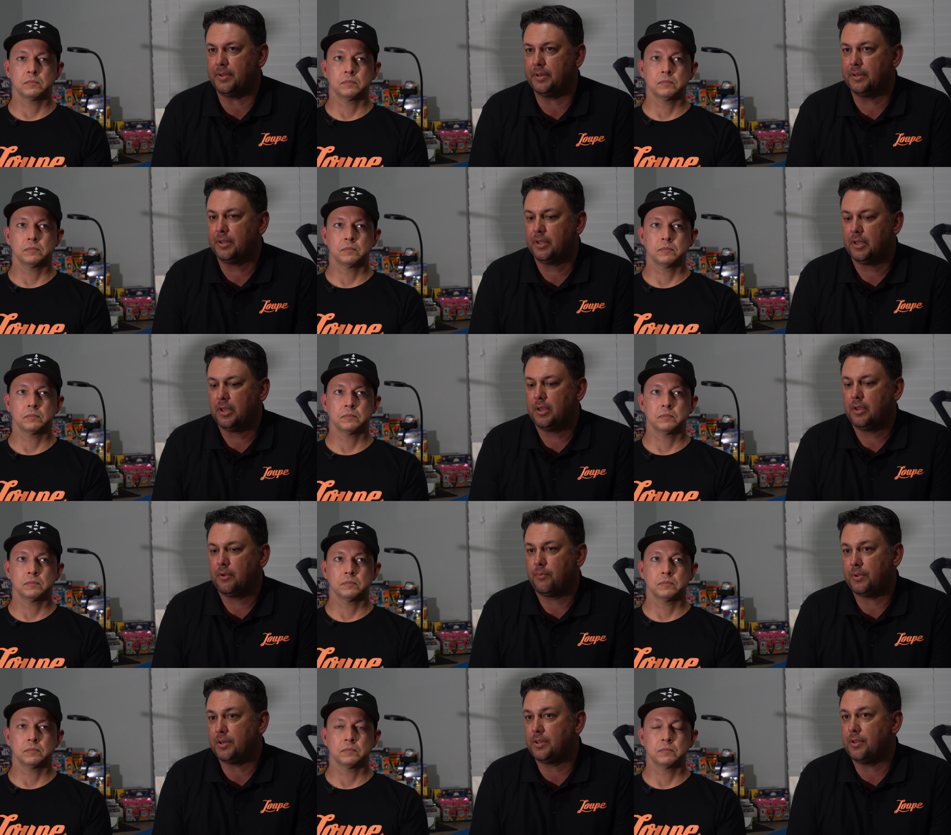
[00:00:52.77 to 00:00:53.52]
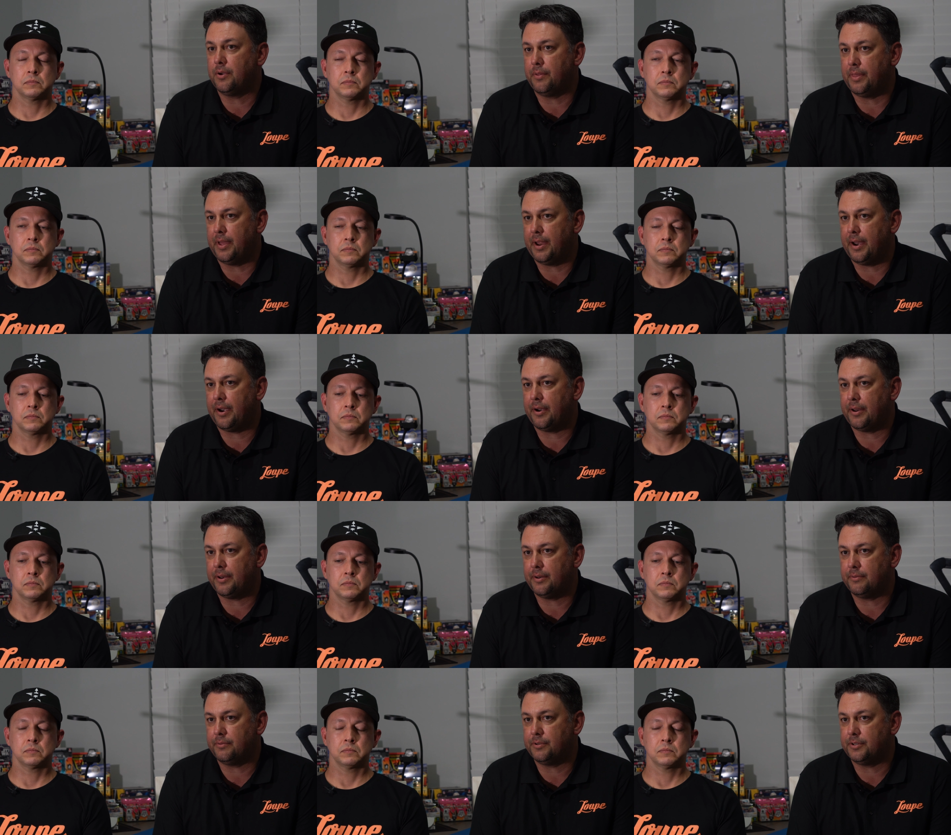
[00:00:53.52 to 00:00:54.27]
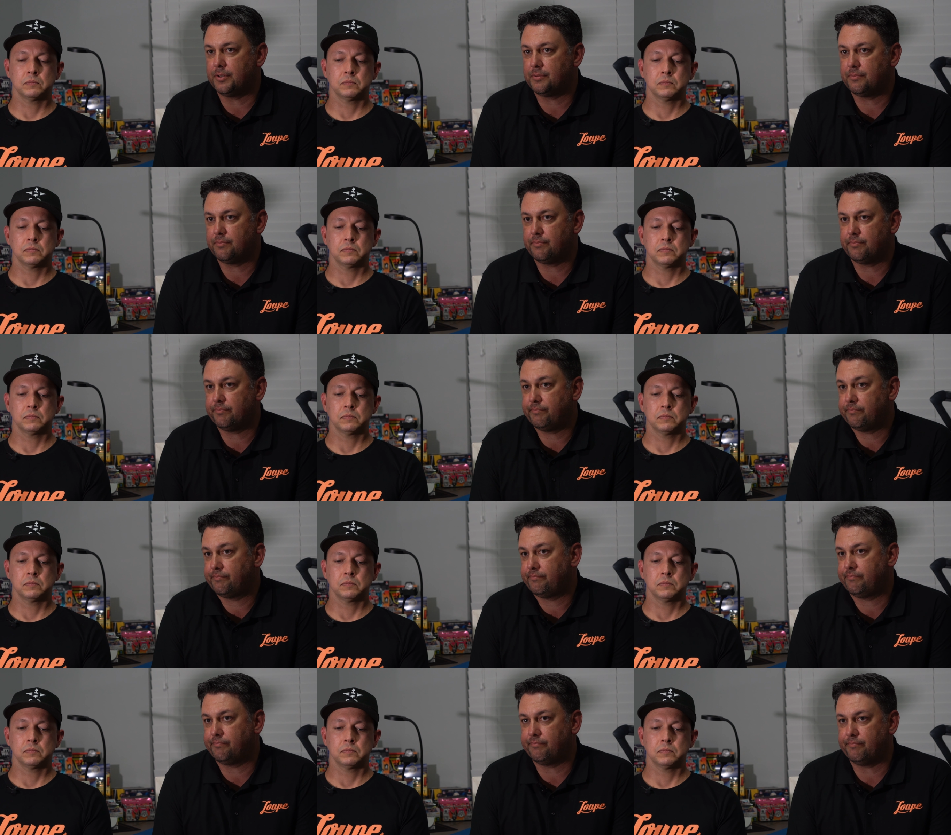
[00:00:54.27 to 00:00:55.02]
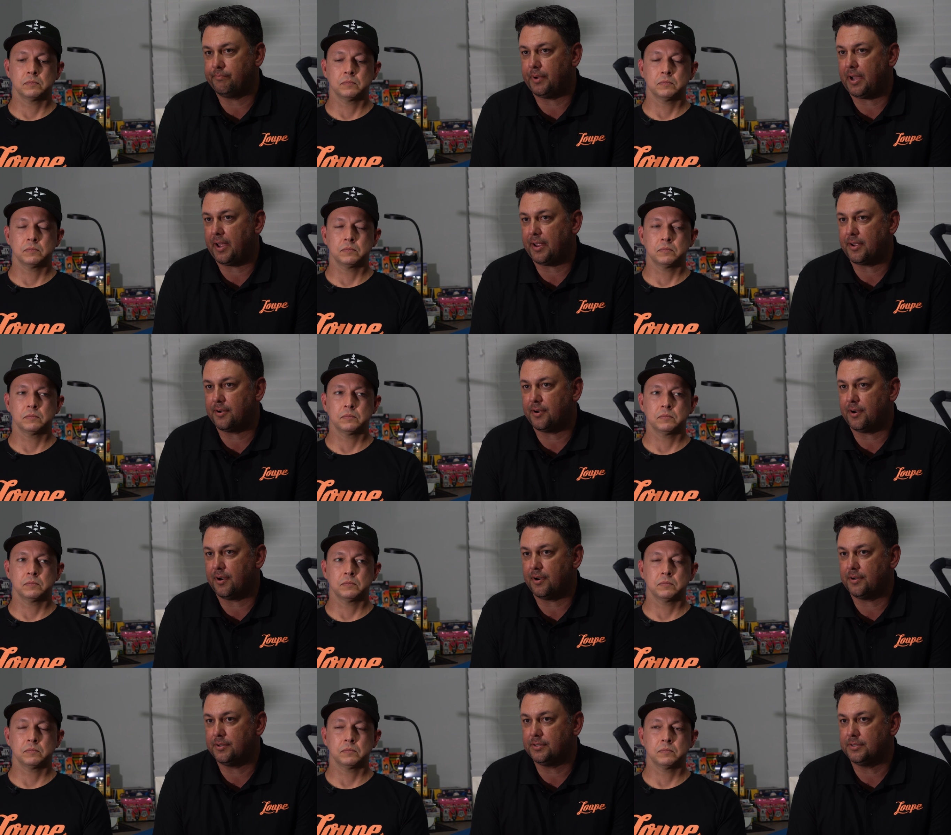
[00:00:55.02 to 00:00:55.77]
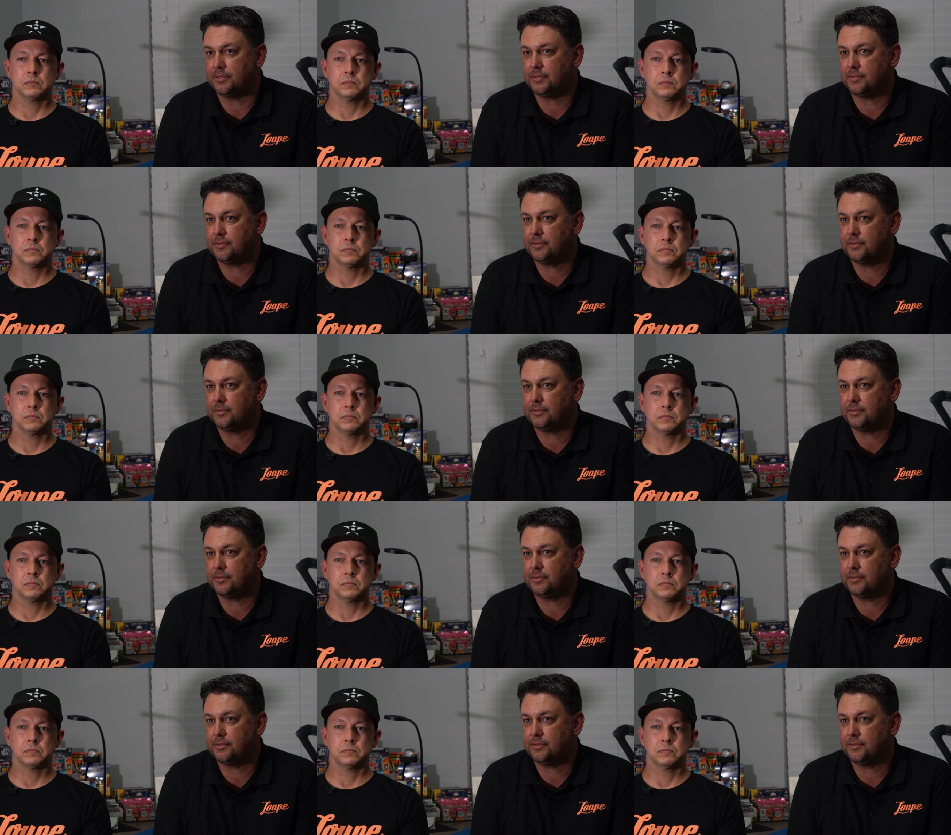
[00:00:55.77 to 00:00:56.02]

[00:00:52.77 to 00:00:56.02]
Speaker 1: And we'd go there and just buy cards.